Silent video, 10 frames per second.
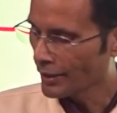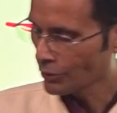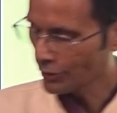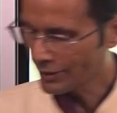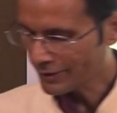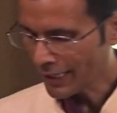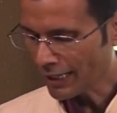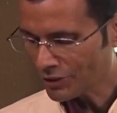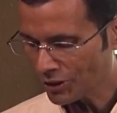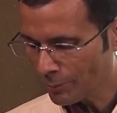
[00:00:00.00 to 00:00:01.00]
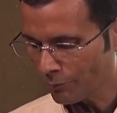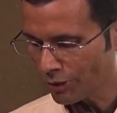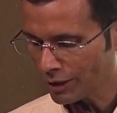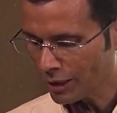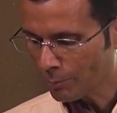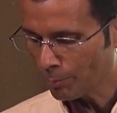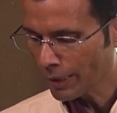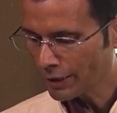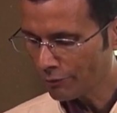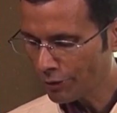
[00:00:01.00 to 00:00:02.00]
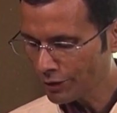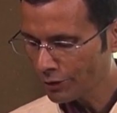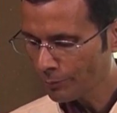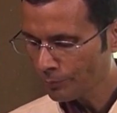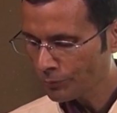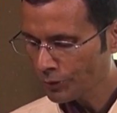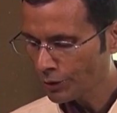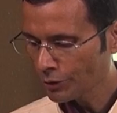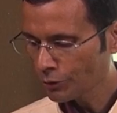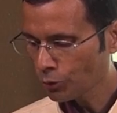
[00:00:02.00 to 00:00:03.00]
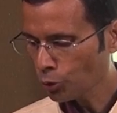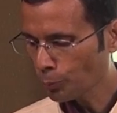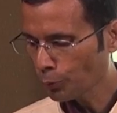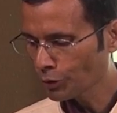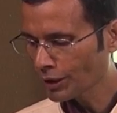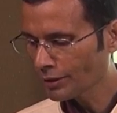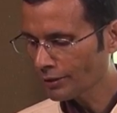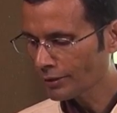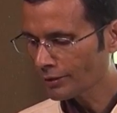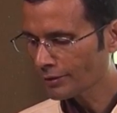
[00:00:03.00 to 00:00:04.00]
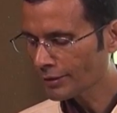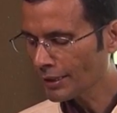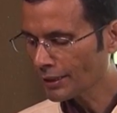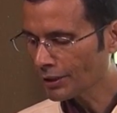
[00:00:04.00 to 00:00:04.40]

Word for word: So this calcium will combine with troponin C,